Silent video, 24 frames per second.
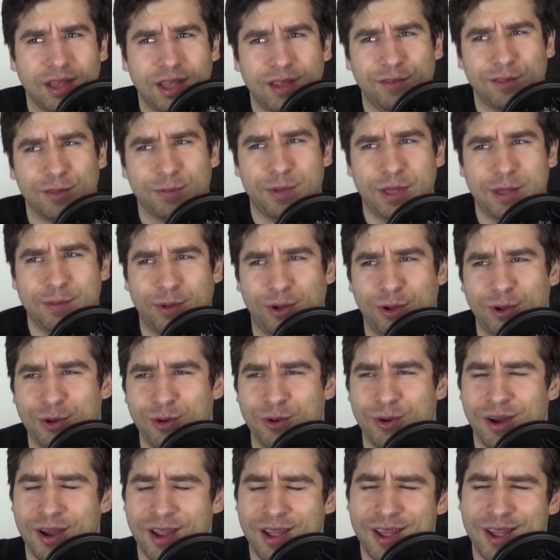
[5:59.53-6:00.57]
Even the people
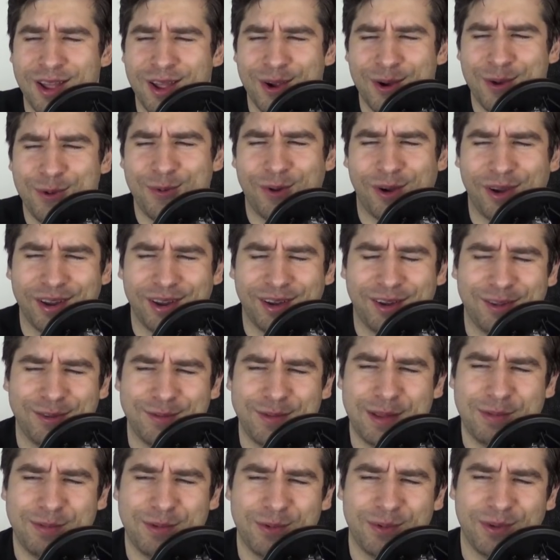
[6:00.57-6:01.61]
who wanted
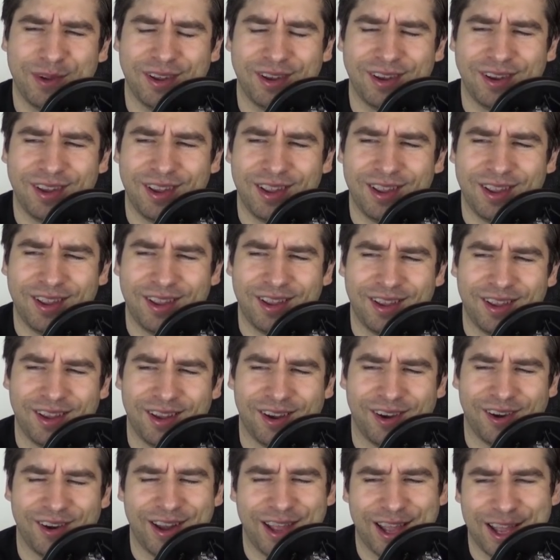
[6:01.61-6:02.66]
Khabib to win
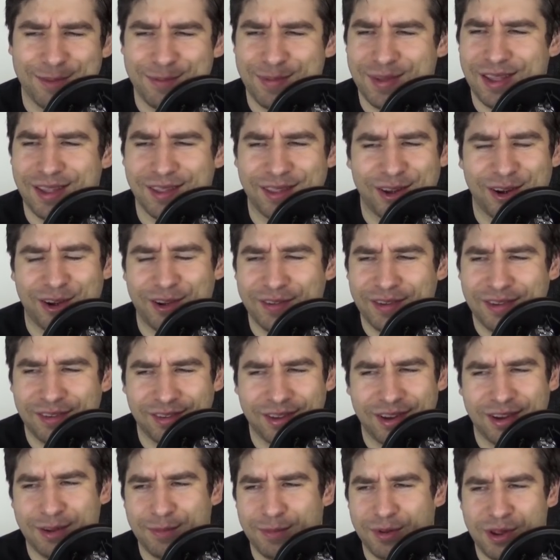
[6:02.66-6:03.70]
aren't happy, and then
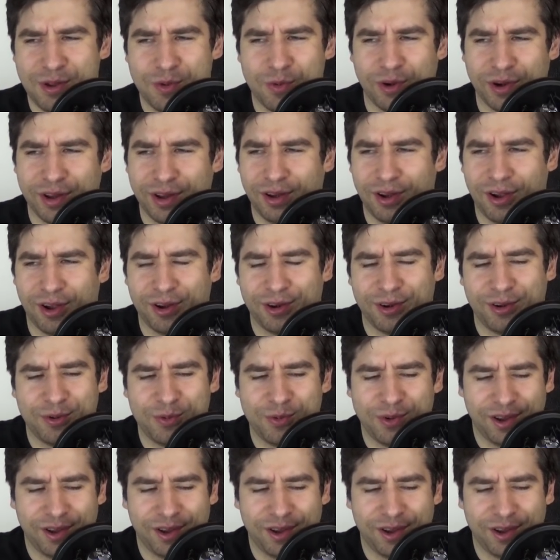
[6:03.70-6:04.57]
obviously anybody who wanted Conor